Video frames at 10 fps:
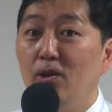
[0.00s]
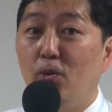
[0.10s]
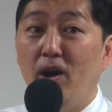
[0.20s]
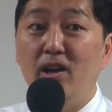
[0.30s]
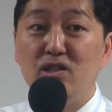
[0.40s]

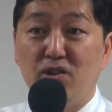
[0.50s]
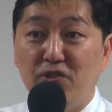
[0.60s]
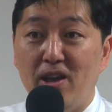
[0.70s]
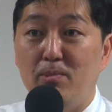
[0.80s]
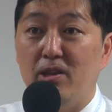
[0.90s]
why is your
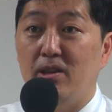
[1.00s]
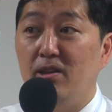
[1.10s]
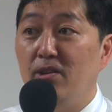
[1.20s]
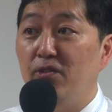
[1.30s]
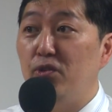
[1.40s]
family
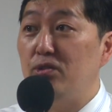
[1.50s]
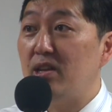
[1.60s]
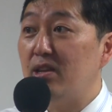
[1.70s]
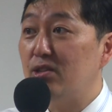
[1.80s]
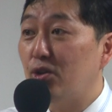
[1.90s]
feels
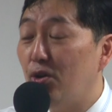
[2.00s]
like it's